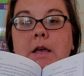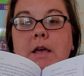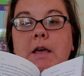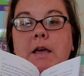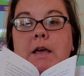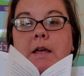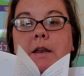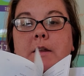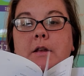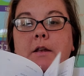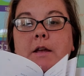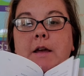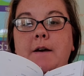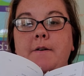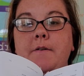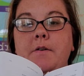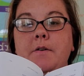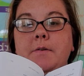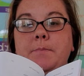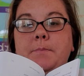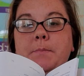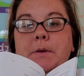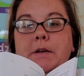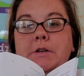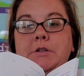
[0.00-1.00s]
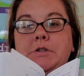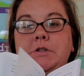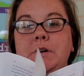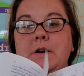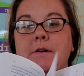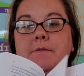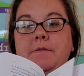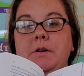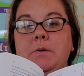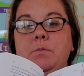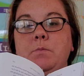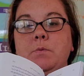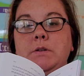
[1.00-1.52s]
And you have a picture
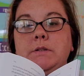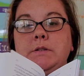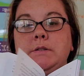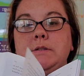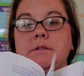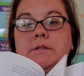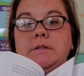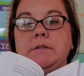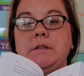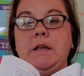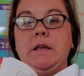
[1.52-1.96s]
every once